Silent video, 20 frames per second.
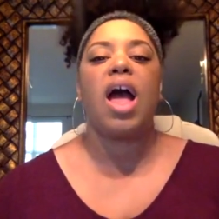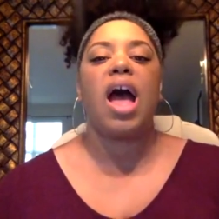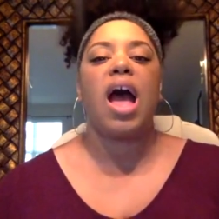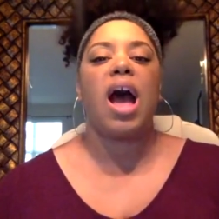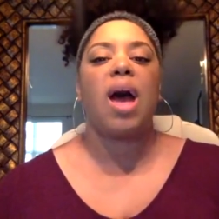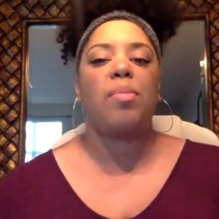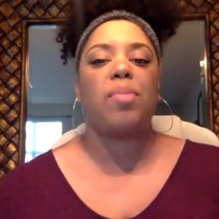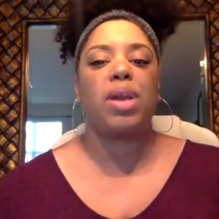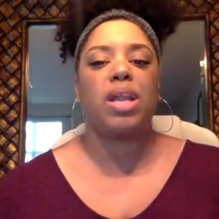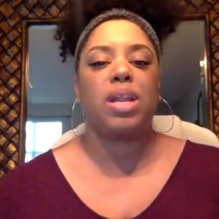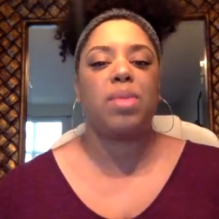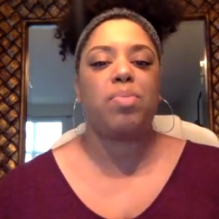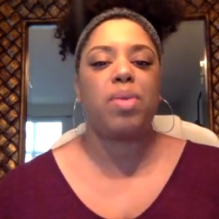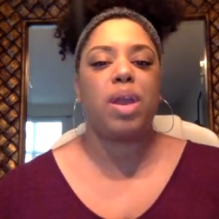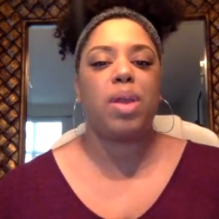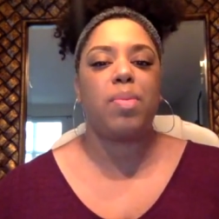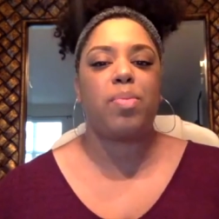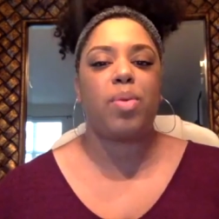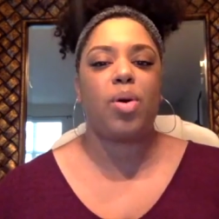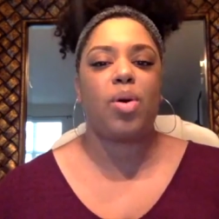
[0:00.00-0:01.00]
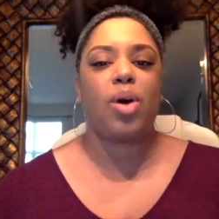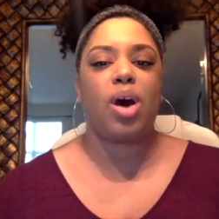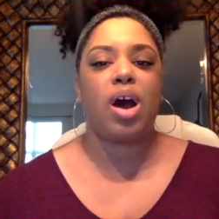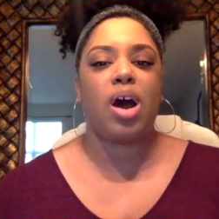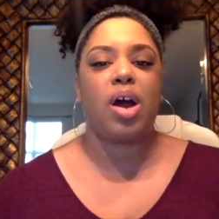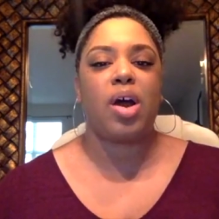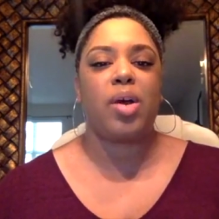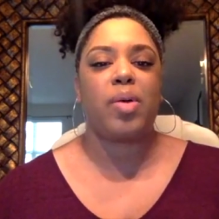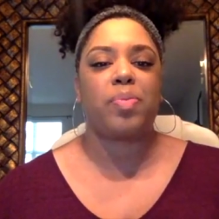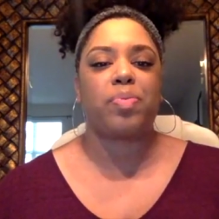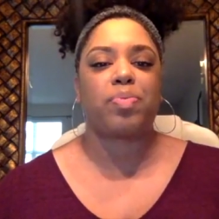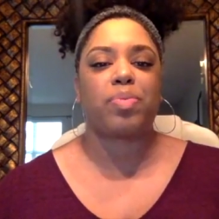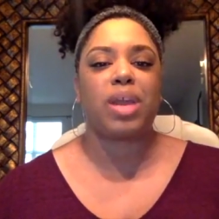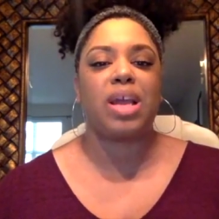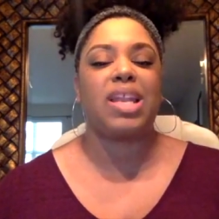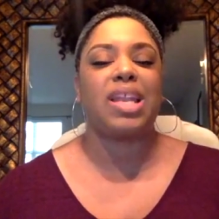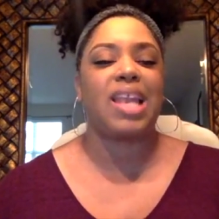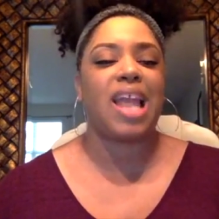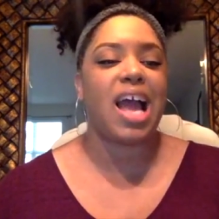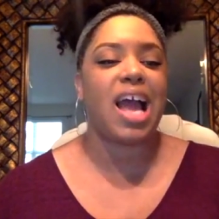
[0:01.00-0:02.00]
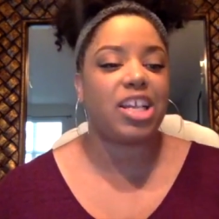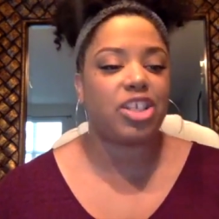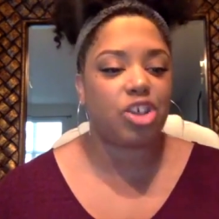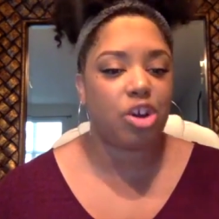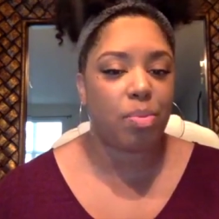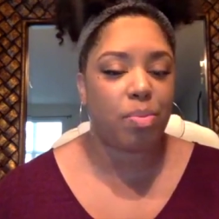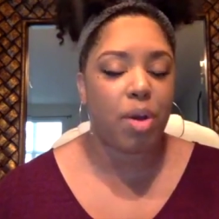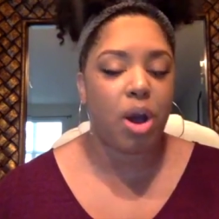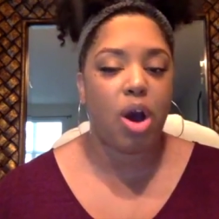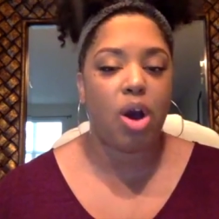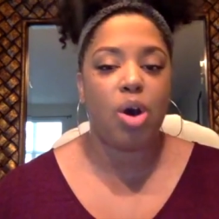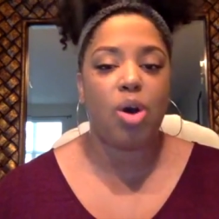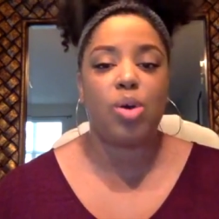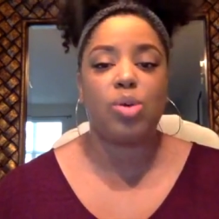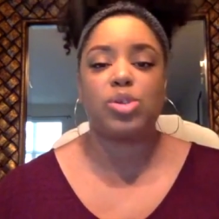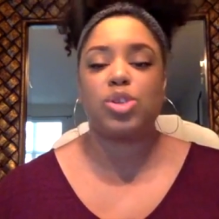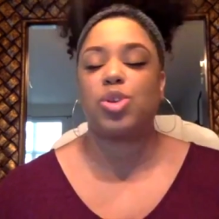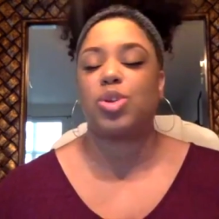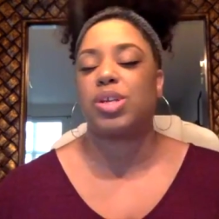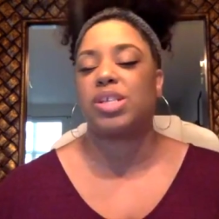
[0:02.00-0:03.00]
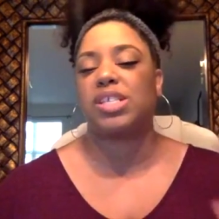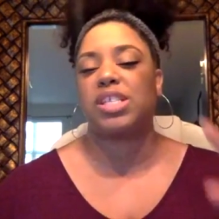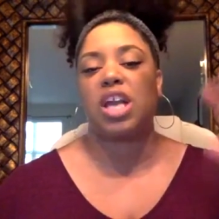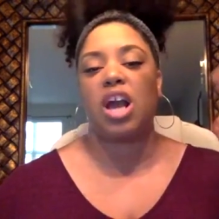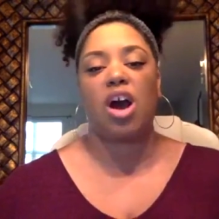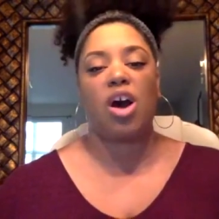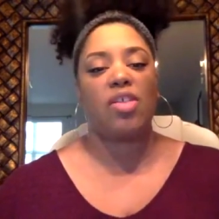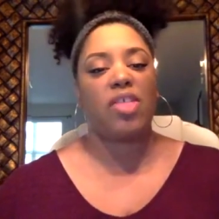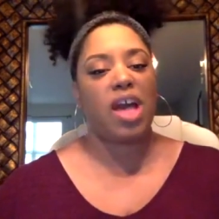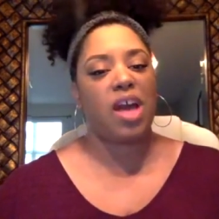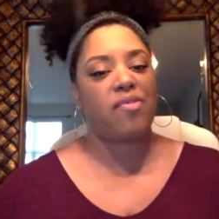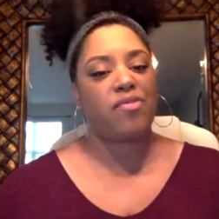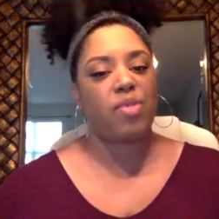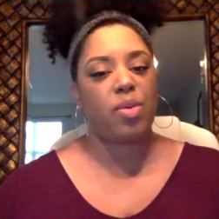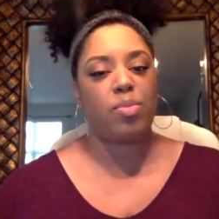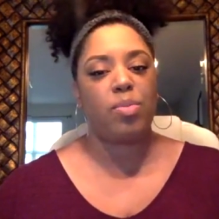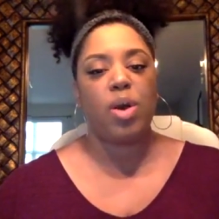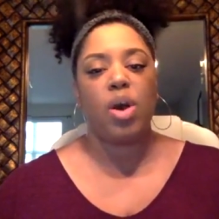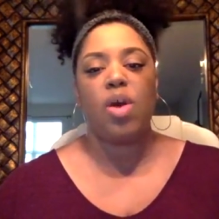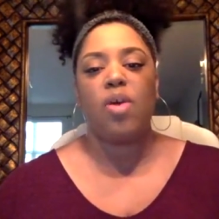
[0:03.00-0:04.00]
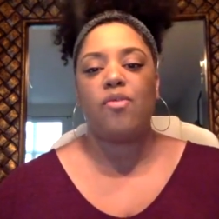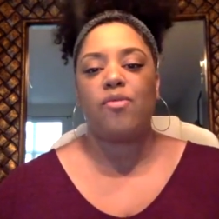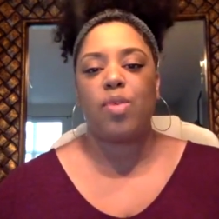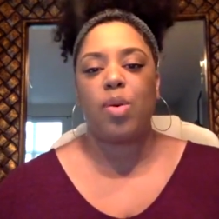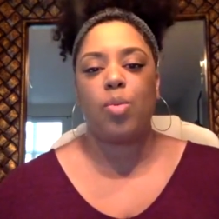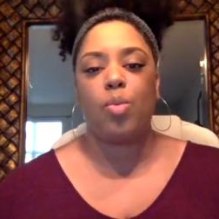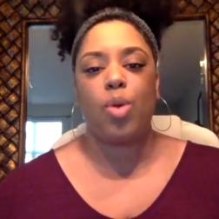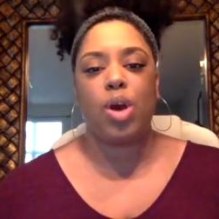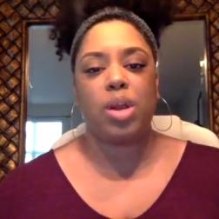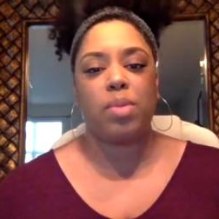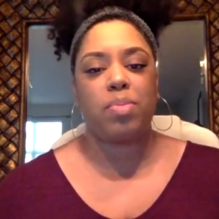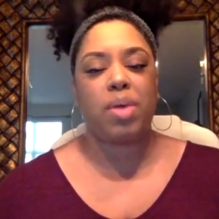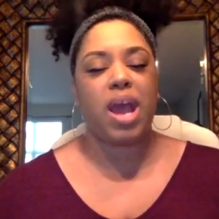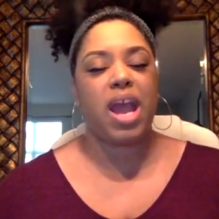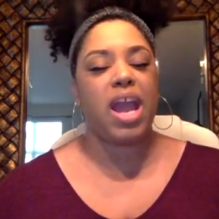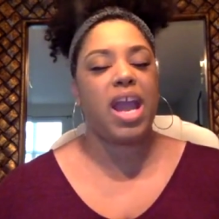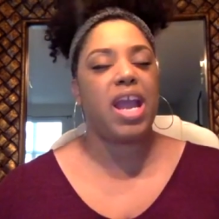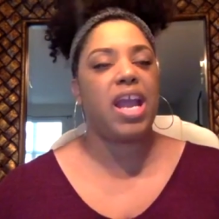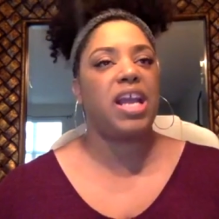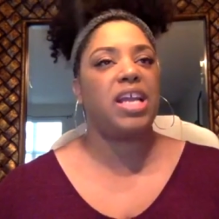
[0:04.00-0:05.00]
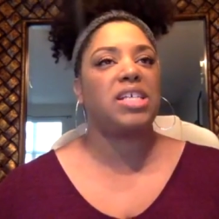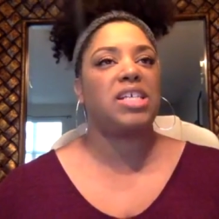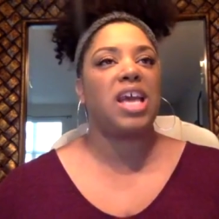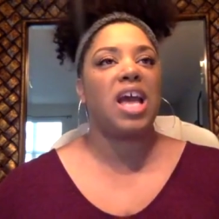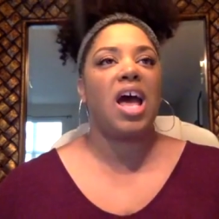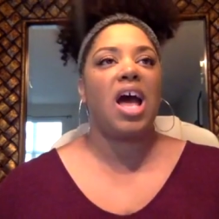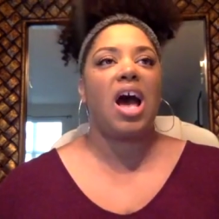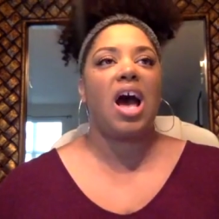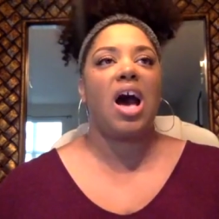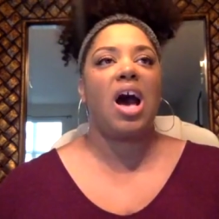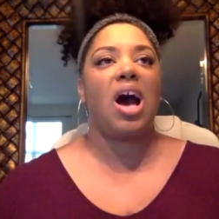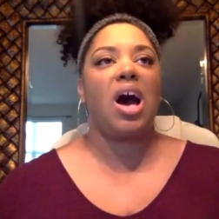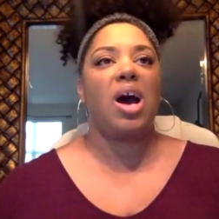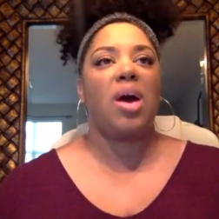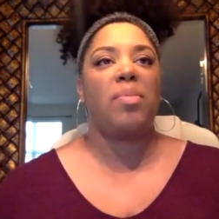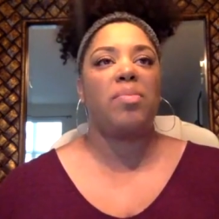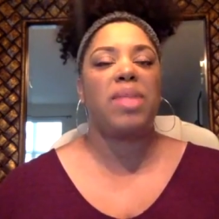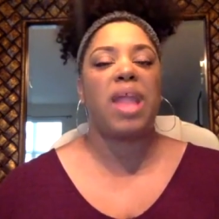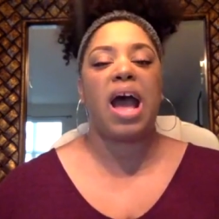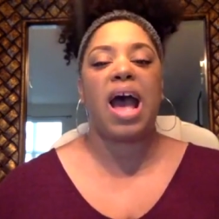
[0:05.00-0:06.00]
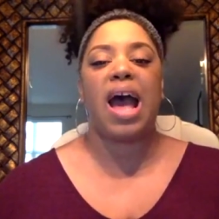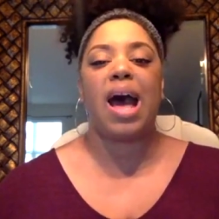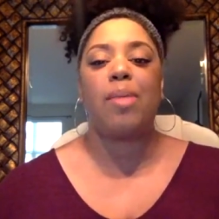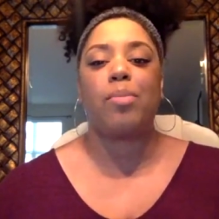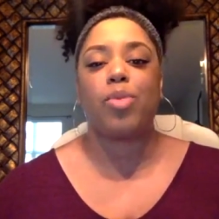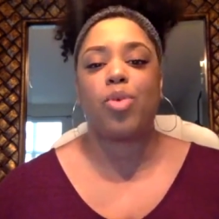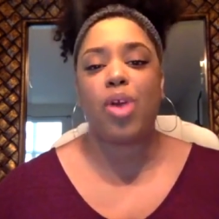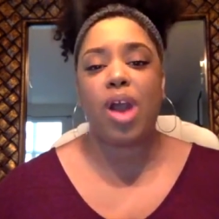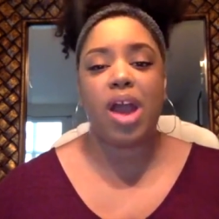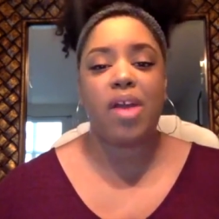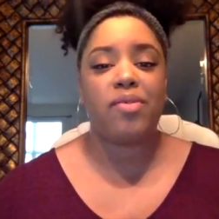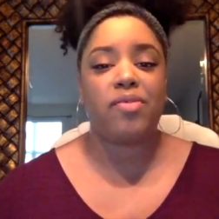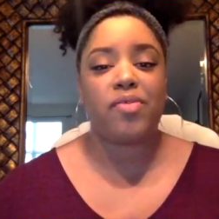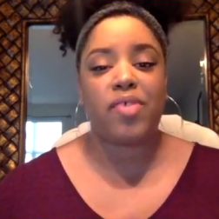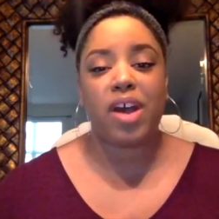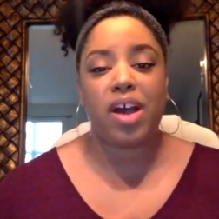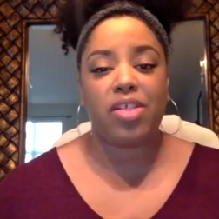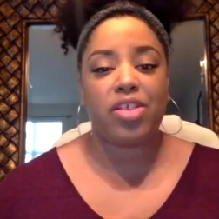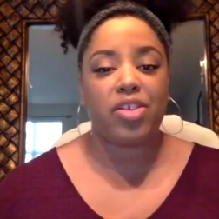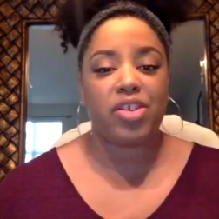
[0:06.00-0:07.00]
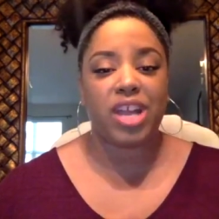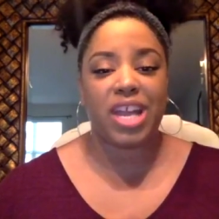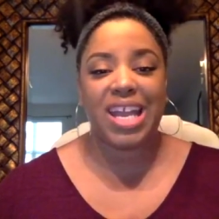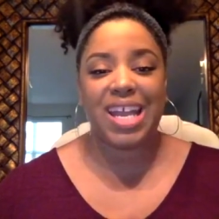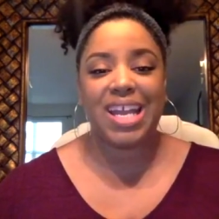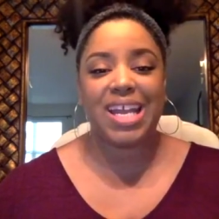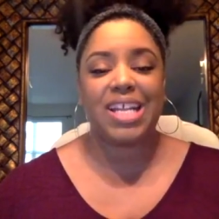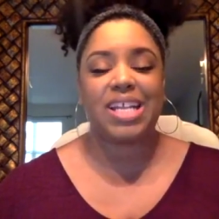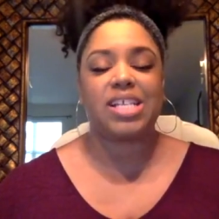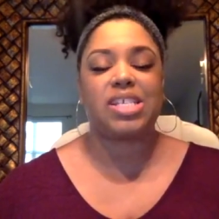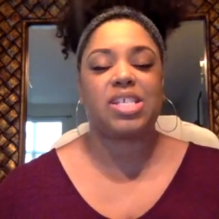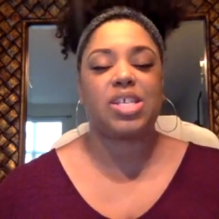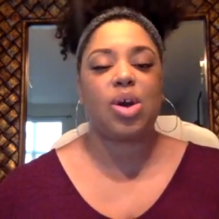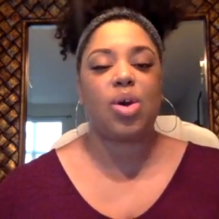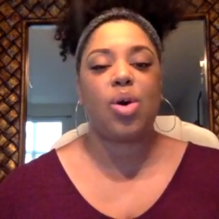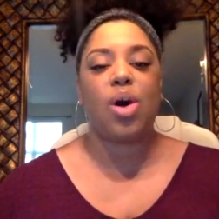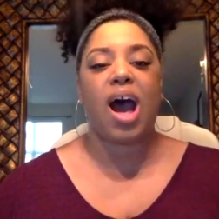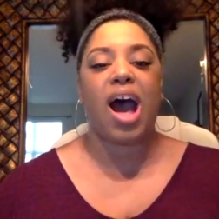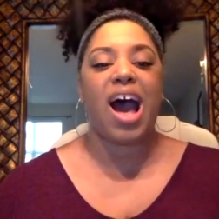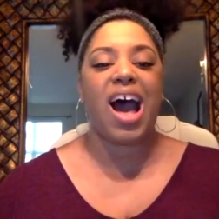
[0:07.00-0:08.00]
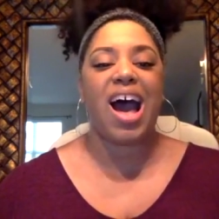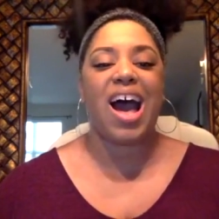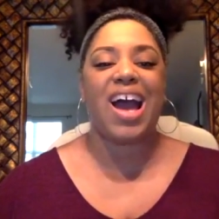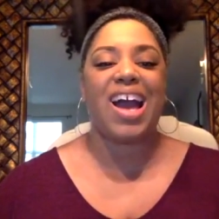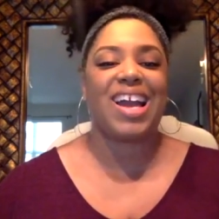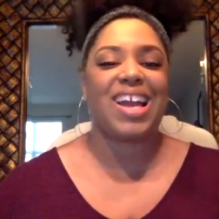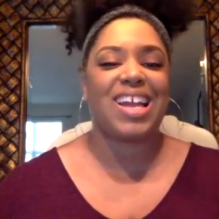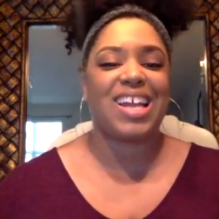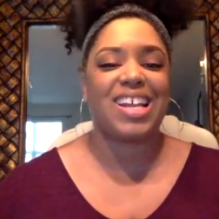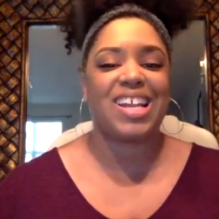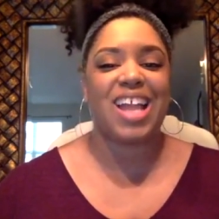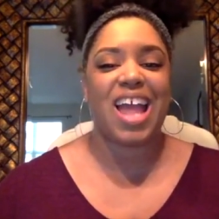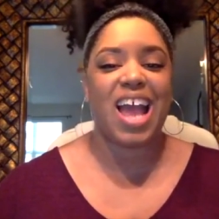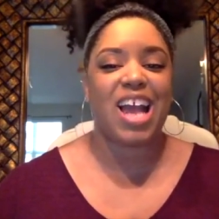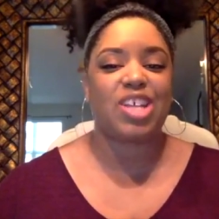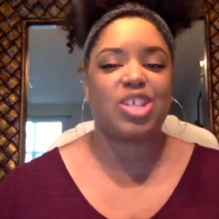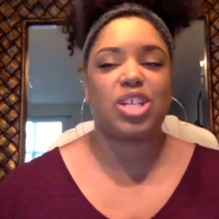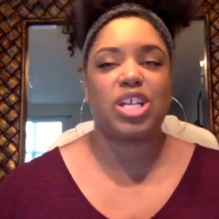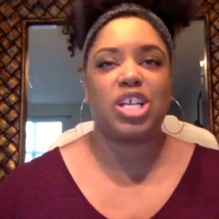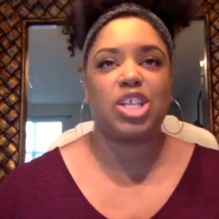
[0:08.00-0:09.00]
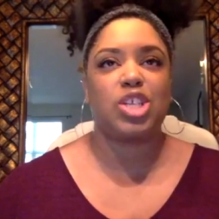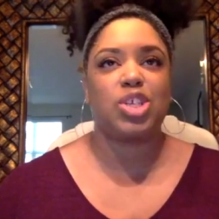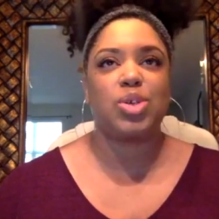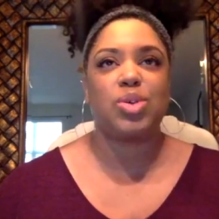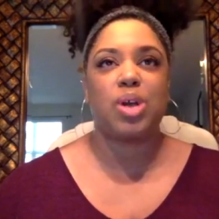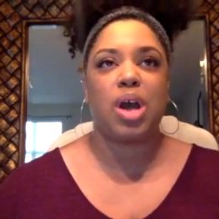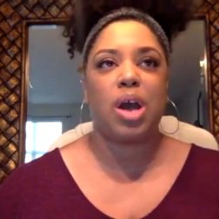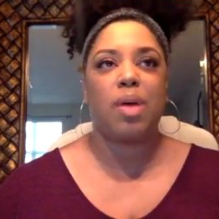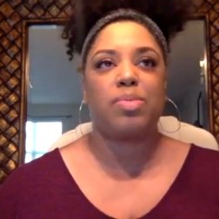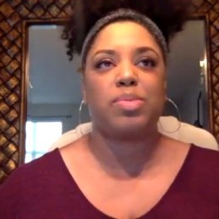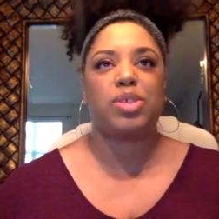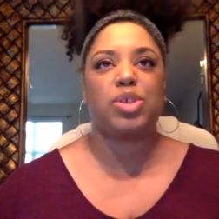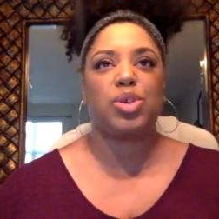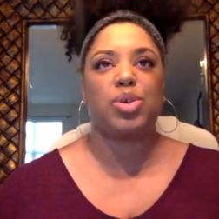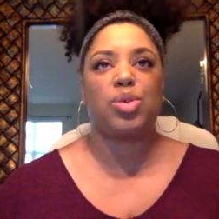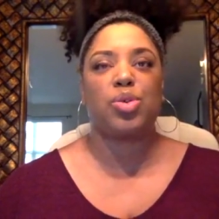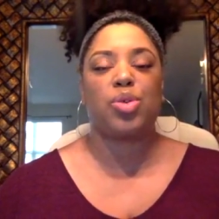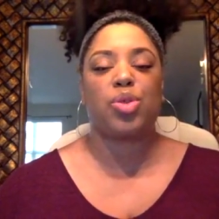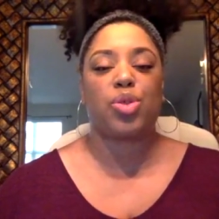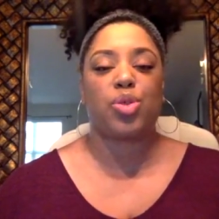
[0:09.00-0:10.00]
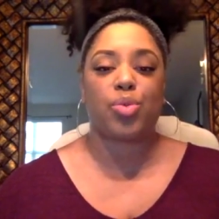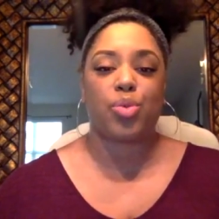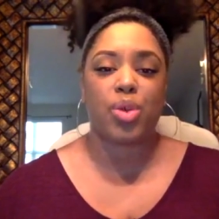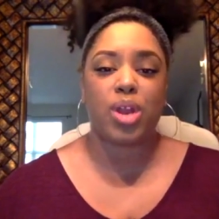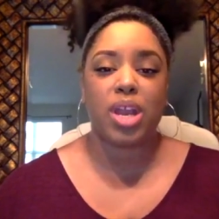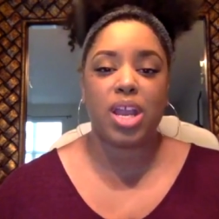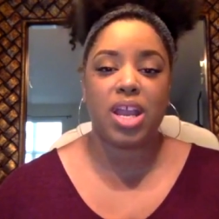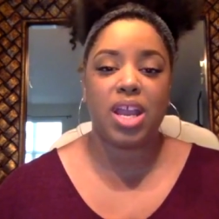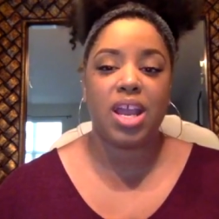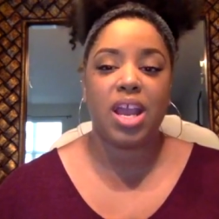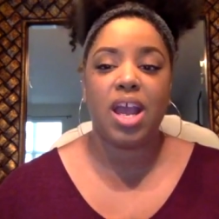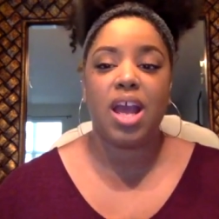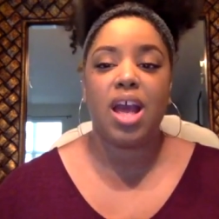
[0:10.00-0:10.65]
How many people liked your post. You can see all that from one page. Now I'm grandfathered in, so I can actually do up to 3